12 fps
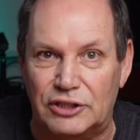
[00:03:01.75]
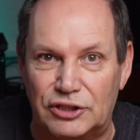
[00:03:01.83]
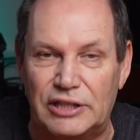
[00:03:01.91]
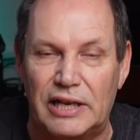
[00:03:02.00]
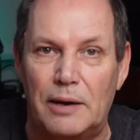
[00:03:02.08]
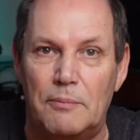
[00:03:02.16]

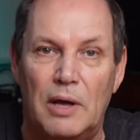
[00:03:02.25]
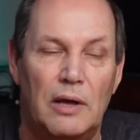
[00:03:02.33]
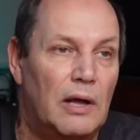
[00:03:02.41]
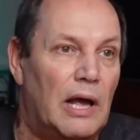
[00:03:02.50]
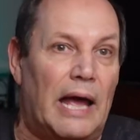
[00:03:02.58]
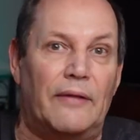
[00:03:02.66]
setup,
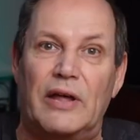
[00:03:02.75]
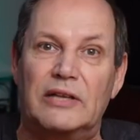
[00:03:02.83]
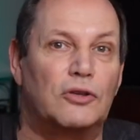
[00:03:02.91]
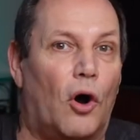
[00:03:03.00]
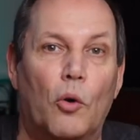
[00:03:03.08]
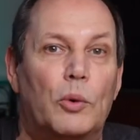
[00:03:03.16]
and that's
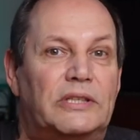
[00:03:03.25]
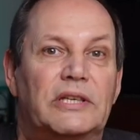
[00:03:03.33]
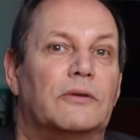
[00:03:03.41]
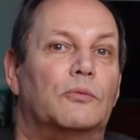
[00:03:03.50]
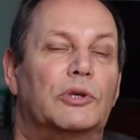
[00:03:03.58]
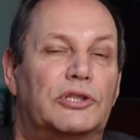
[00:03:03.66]
all we
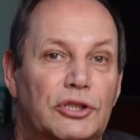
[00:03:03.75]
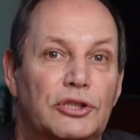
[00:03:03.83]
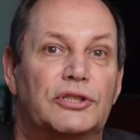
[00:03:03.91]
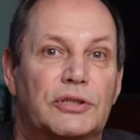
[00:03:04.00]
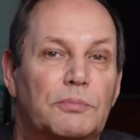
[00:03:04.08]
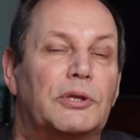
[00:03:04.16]
did. We just
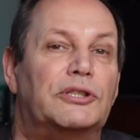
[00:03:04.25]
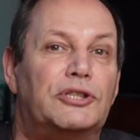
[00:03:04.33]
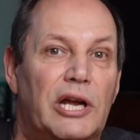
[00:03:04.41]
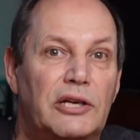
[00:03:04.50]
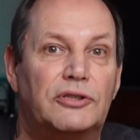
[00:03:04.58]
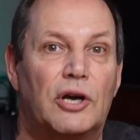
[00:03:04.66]
simply
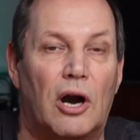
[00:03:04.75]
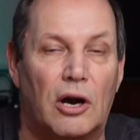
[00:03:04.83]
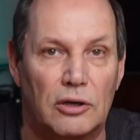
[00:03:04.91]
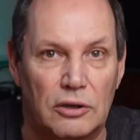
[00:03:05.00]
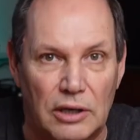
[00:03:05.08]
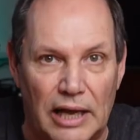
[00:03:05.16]
changed
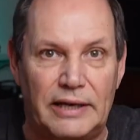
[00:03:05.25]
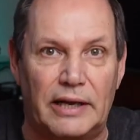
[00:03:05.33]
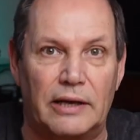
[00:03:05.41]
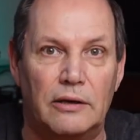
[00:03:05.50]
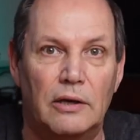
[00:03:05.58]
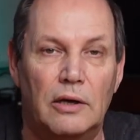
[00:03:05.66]
our
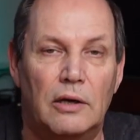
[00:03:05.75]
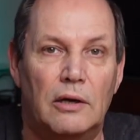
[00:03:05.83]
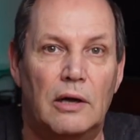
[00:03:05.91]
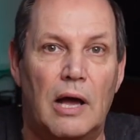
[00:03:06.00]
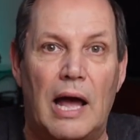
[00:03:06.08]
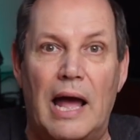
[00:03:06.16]
lighting
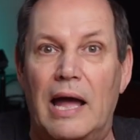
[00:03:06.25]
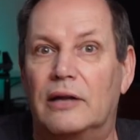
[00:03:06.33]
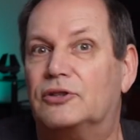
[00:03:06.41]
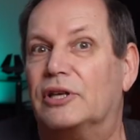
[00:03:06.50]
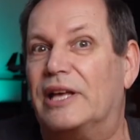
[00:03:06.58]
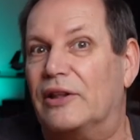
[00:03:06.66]

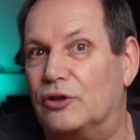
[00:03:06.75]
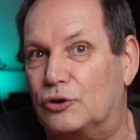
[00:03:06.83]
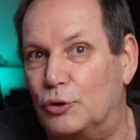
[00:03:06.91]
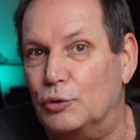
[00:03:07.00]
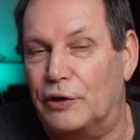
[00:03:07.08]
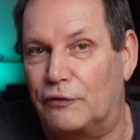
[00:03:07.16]
to get the
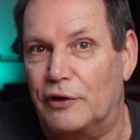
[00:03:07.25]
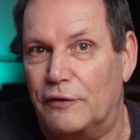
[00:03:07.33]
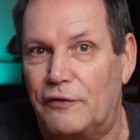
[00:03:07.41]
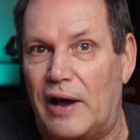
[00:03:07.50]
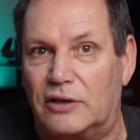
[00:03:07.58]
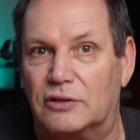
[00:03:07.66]
two different
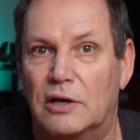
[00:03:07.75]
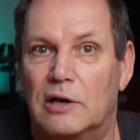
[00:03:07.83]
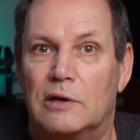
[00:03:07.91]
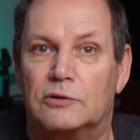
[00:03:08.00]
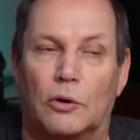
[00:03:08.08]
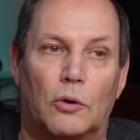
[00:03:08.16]
effects.
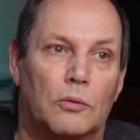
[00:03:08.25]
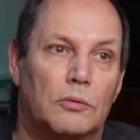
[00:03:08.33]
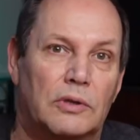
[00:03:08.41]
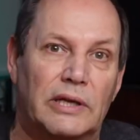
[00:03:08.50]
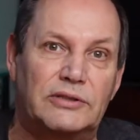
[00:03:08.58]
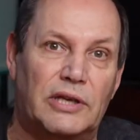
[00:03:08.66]
So
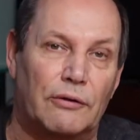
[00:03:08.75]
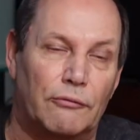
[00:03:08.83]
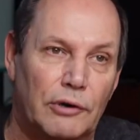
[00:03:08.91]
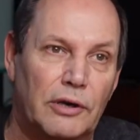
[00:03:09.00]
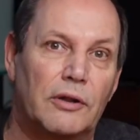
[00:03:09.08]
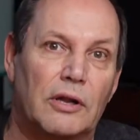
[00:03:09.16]
let's get
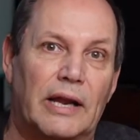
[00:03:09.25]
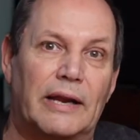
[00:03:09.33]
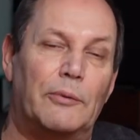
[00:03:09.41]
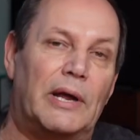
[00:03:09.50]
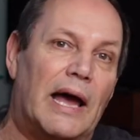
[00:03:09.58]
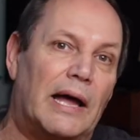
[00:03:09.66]
rid of the lighting
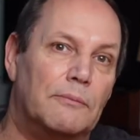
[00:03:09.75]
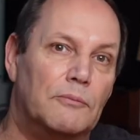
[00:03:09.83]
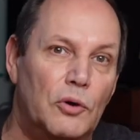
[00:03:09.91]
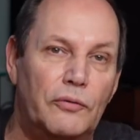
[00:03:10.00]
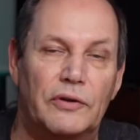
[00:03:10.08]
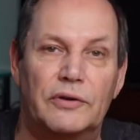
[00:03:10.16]
we had,
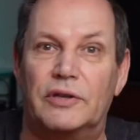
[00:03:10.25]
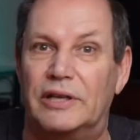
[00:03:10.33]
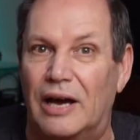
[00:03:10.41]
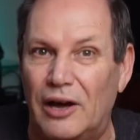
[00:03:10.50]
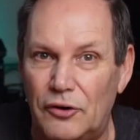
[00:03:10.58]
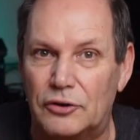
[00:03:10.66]
moving the
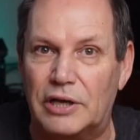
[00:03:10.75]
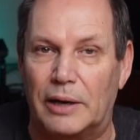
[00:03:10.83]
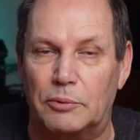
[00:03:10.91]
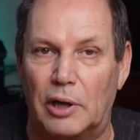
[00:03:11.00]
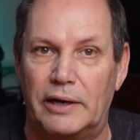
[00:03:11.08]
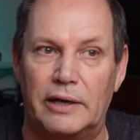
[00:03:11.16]
other
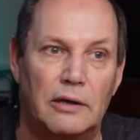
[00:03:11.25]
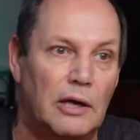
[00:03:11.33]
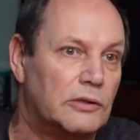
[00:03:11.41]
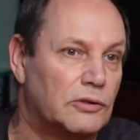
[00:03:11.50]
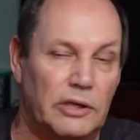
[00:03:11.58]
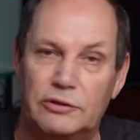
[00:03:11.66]
type lighting.
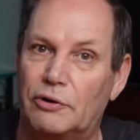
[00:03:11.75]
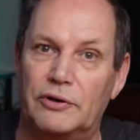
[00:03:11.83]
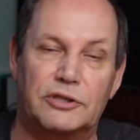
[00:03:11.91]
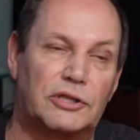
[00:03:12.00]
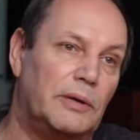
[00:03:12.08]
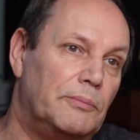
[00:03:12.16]
So let's run
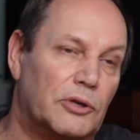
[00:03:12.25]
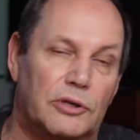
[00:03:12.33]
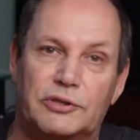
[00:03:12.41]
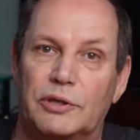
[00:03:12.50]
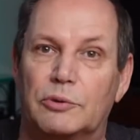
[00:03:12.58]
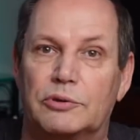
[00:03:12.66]
this clip and you can
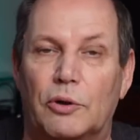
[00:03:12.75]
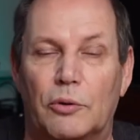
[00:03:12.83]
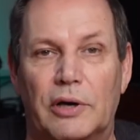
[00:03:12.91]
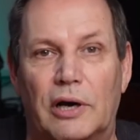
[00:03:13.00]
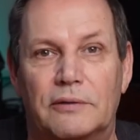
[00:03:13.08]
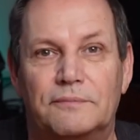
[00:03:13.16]
see what's
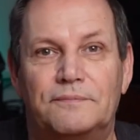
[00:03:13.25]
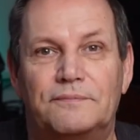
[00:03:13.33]
going on.